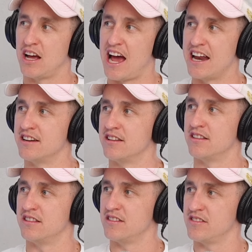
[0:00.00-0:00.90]
and
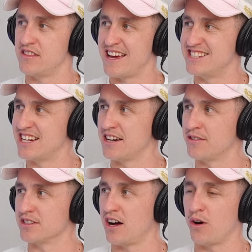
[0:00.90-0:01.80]
their
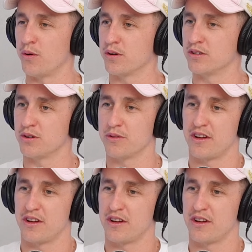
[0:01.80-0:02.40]
gender as a whole. Because all